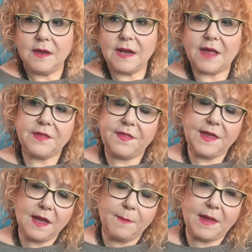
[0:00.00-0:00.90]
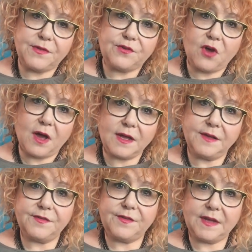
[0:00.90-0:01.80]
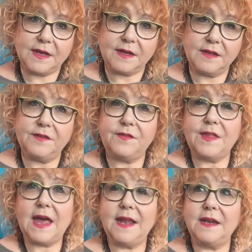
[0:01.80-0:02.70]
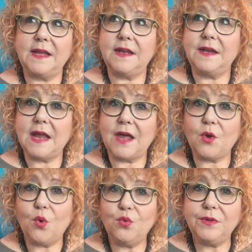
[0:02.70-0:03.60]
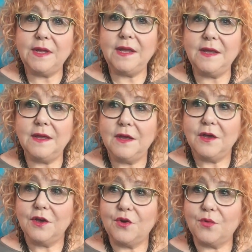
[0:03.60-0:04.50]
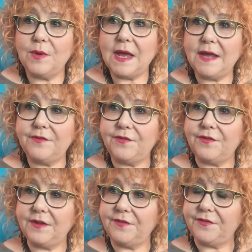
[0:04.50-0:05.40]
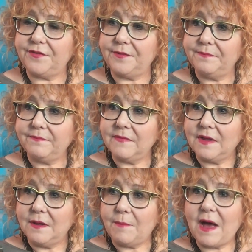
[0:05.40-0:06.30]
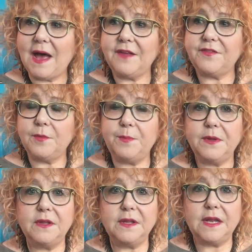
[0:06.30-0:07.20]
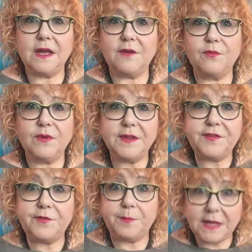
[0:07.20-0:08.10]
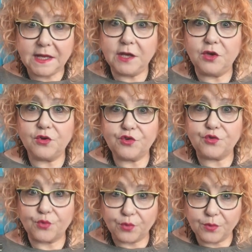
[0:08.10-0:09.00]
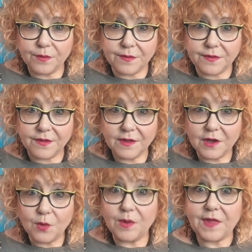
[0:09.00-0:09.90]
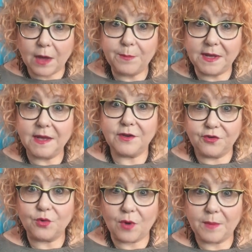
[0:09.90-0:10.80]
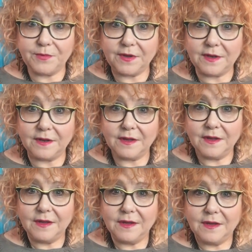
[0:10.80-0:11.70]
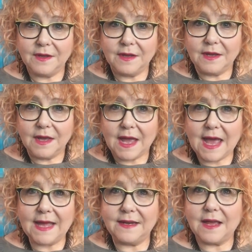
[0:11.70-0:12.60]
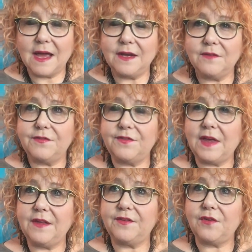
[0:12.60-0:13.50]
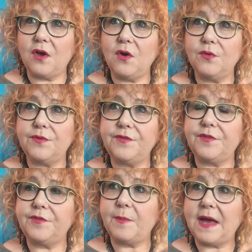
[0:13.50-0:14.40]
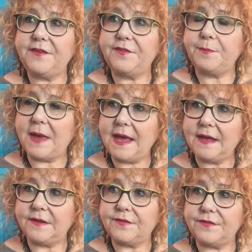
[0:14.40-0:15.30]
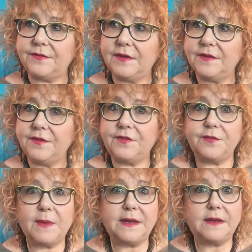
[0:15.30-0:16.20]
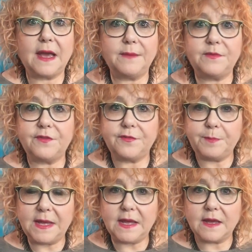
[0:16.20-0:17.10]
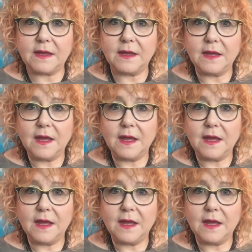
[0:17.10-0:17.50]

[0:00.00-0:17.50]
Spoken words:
Now, the thing about the talking stick is that it not only creates this possibility of really speaking your truth without being interrupted, and kind of says, oh, this is my space. This is my time to speak.